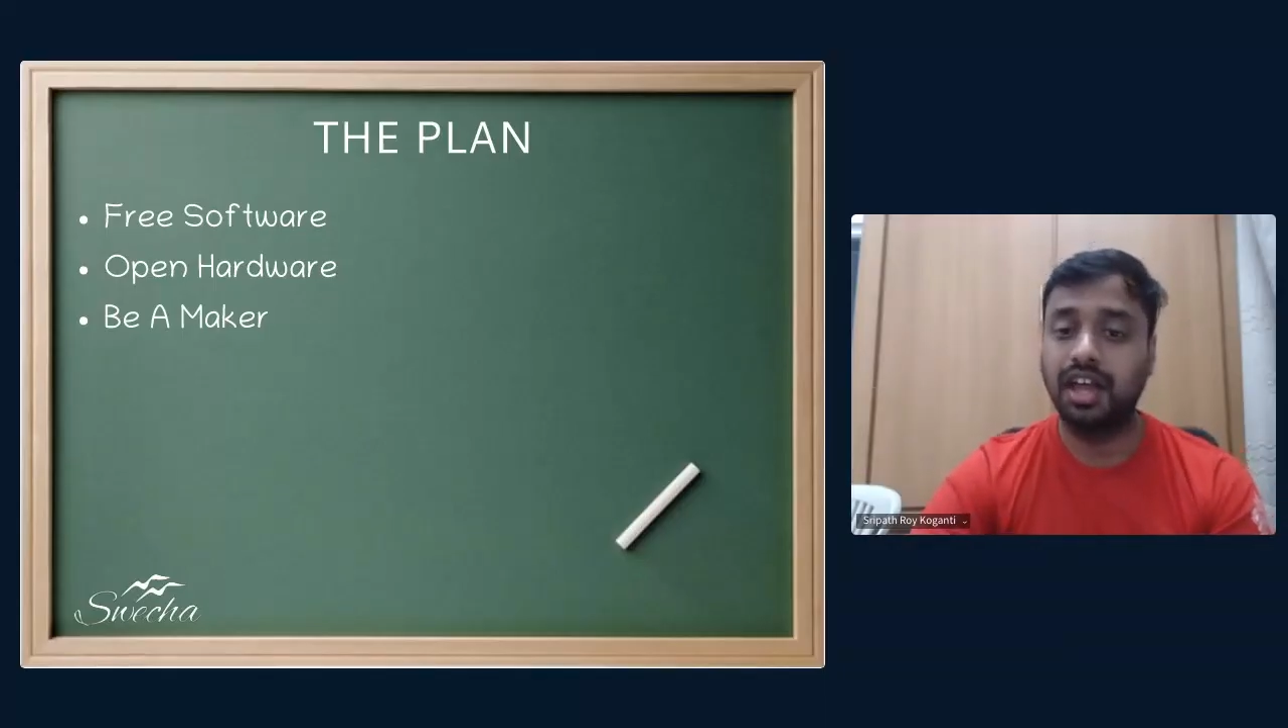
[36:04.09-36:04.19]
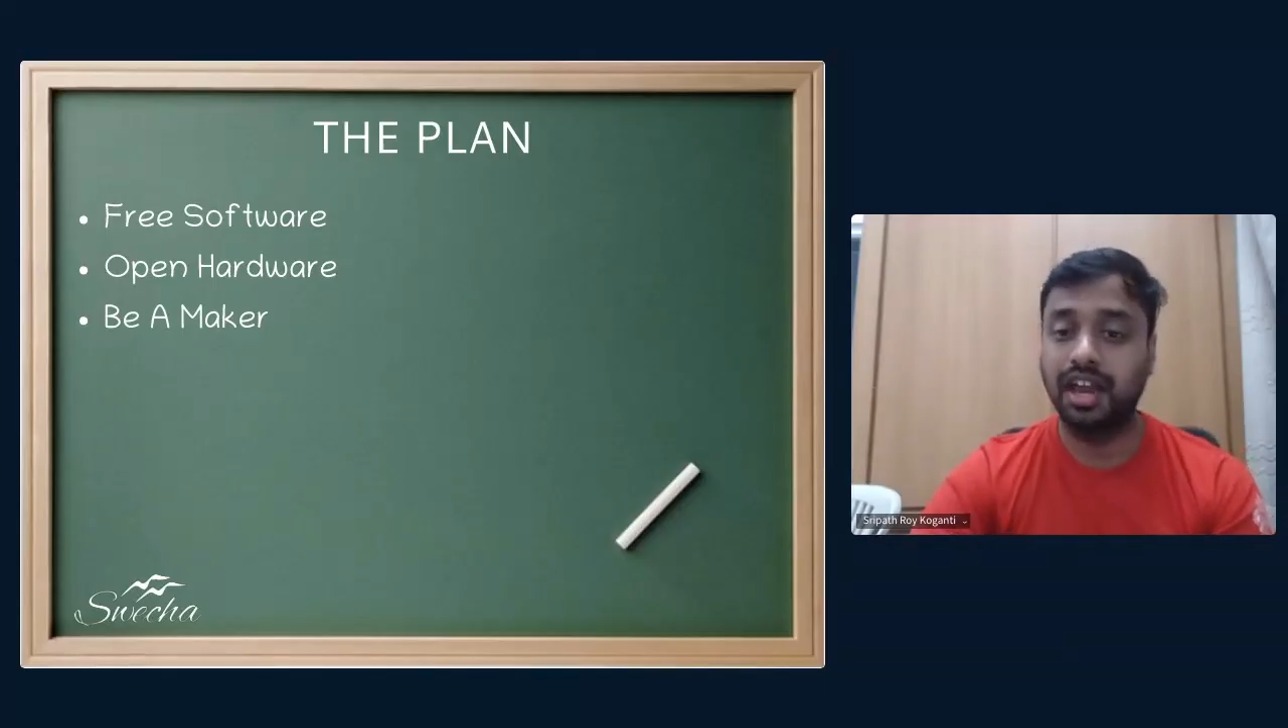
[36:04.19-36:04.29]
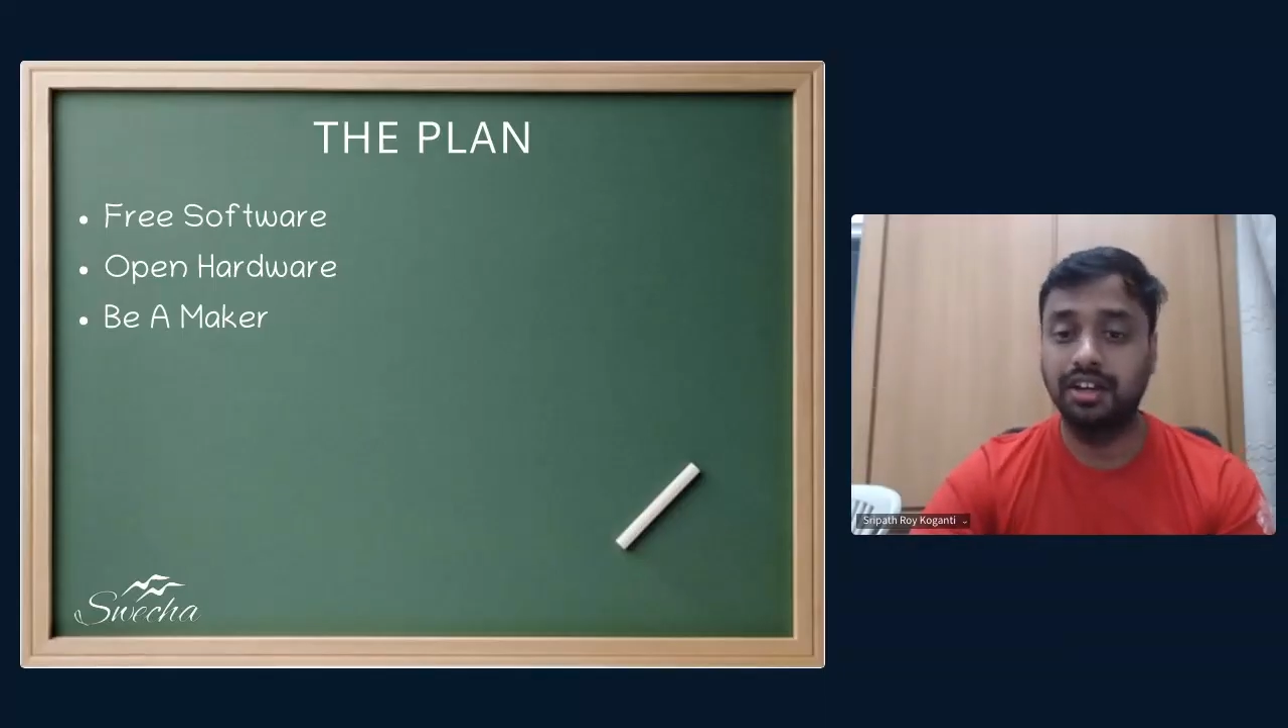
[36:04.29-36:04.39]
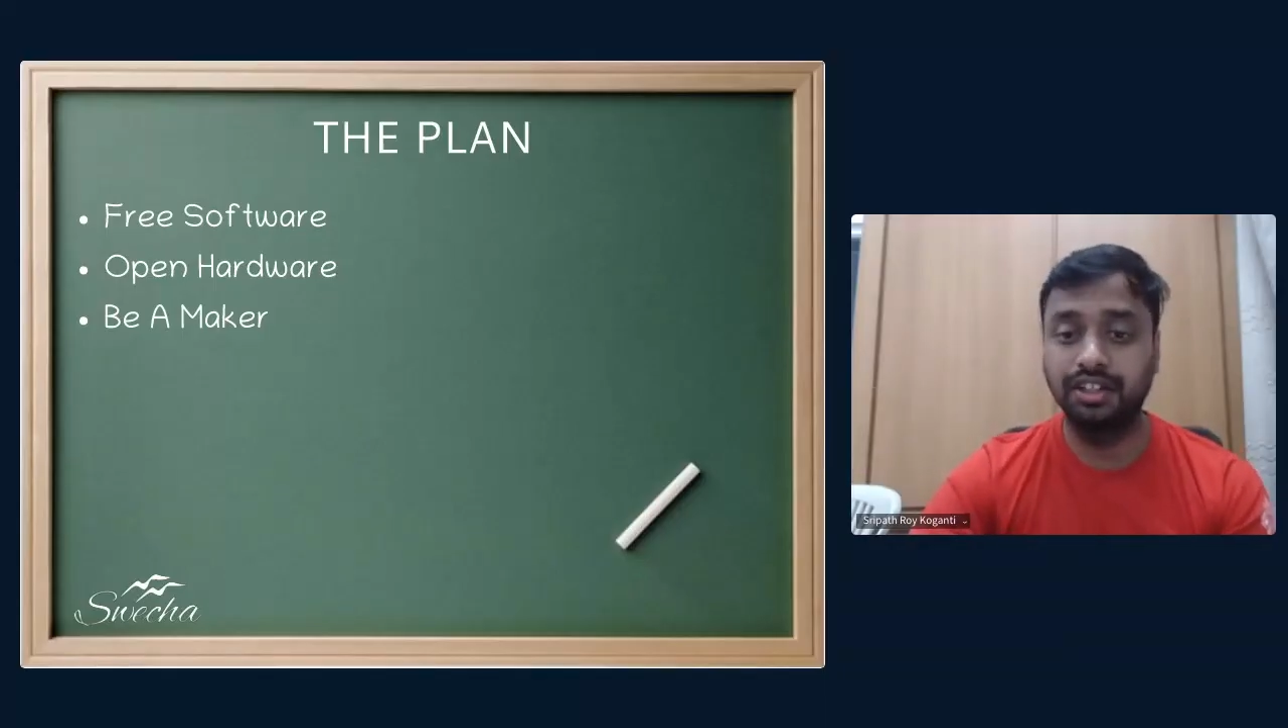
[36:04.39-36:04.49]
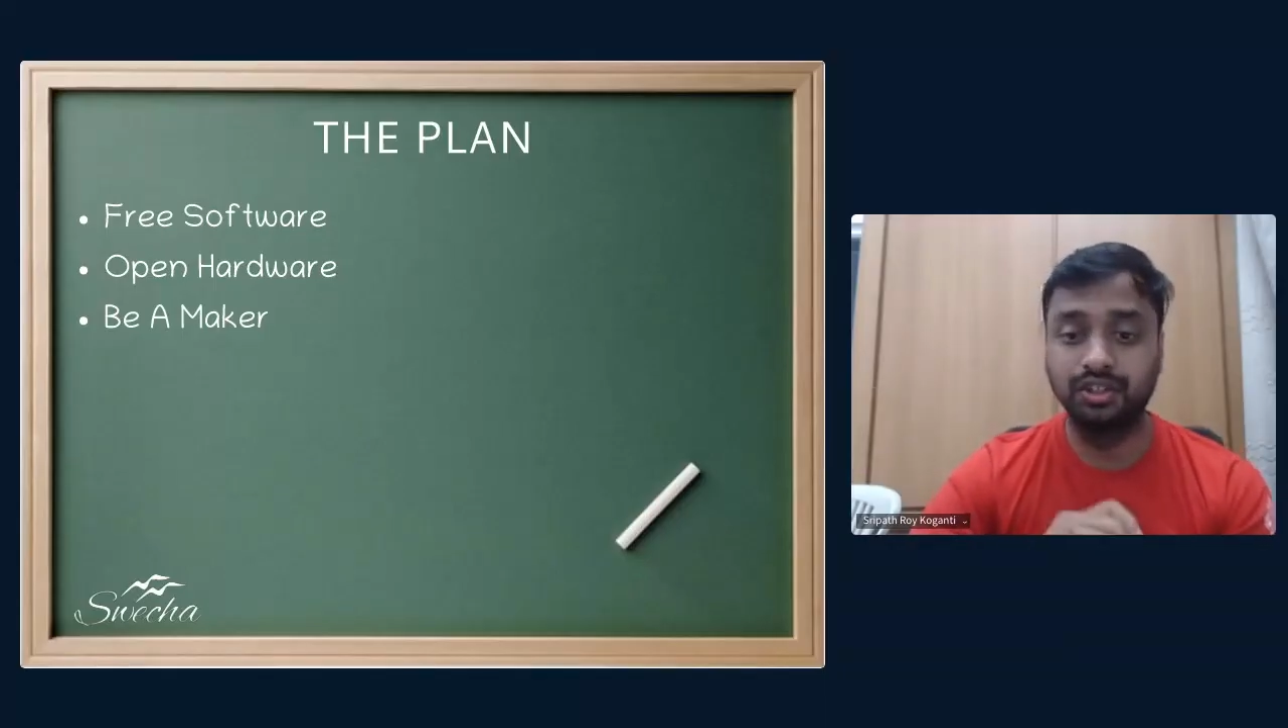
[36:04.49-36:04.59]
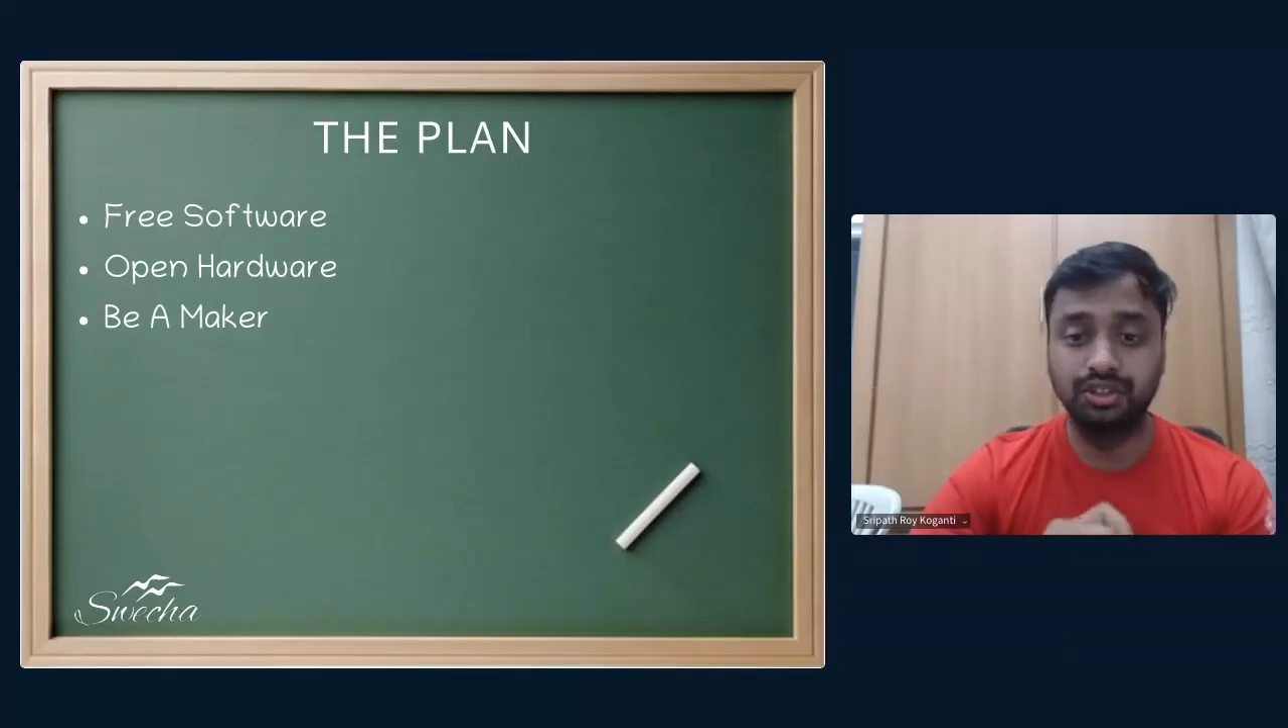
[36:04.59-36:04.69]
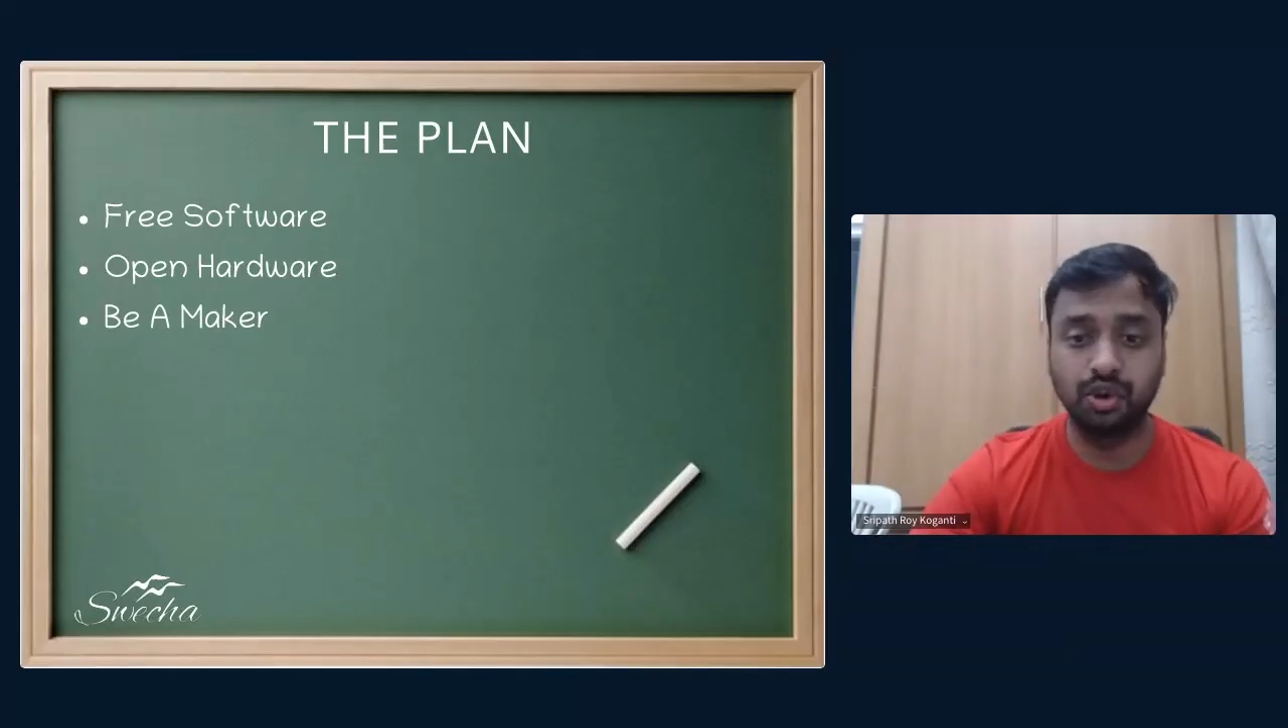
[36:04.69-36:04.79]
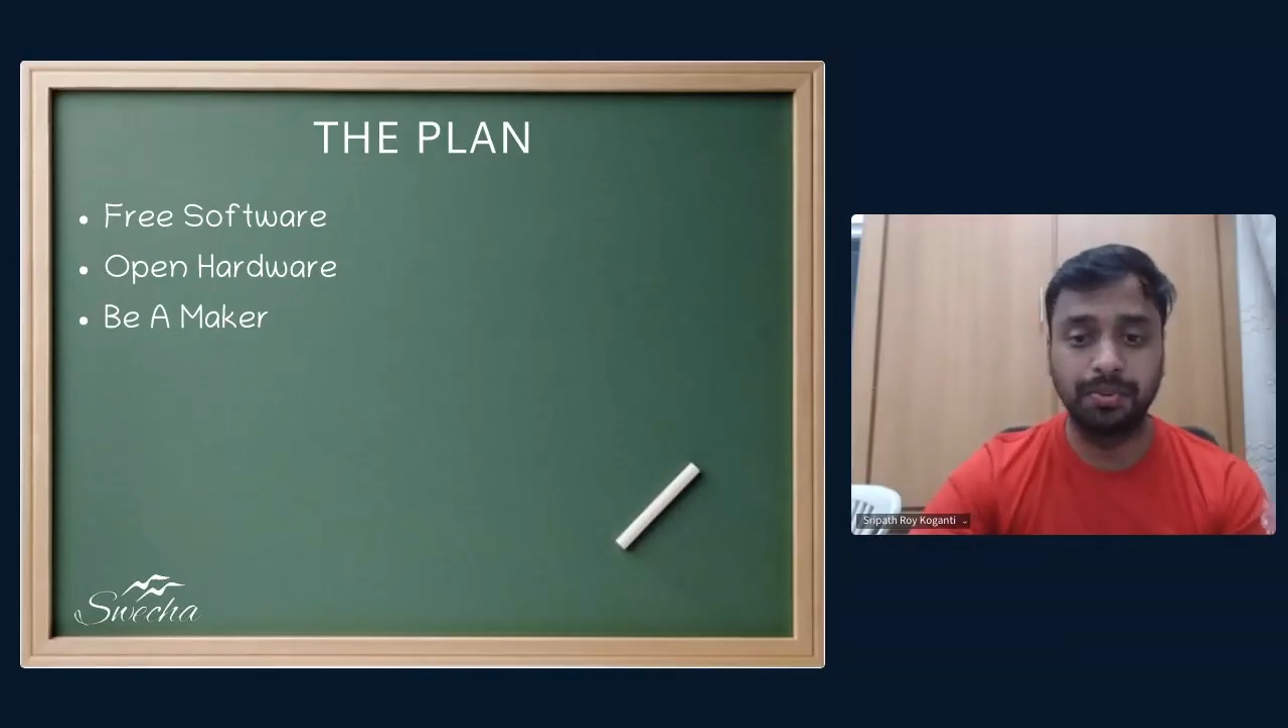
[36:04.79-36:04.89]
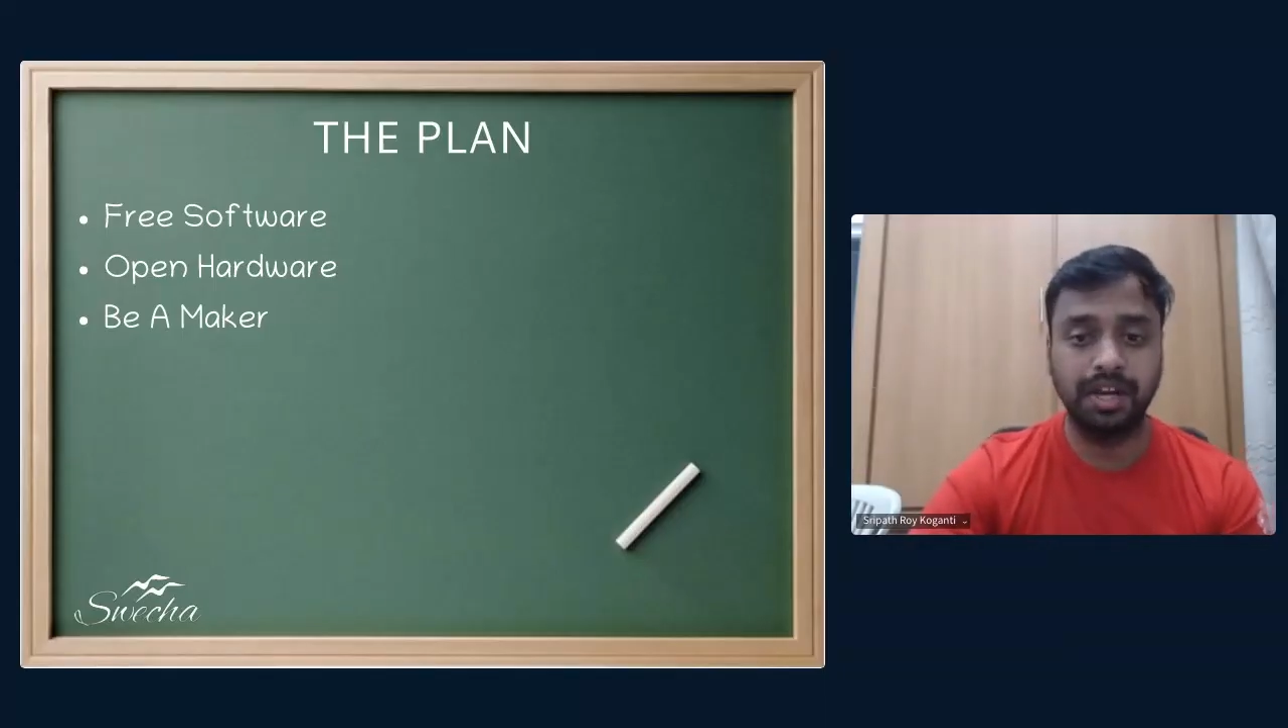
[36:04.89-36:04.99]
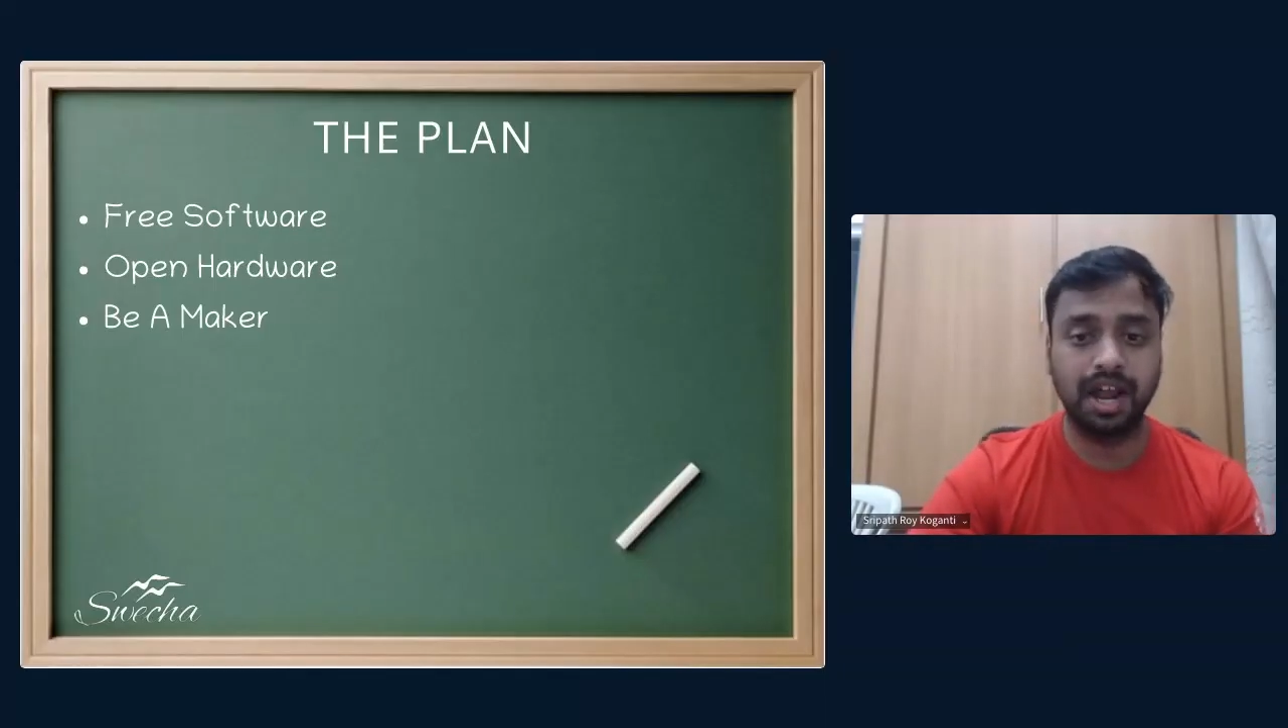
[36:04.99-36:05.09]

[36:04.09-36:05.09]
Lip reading: and use open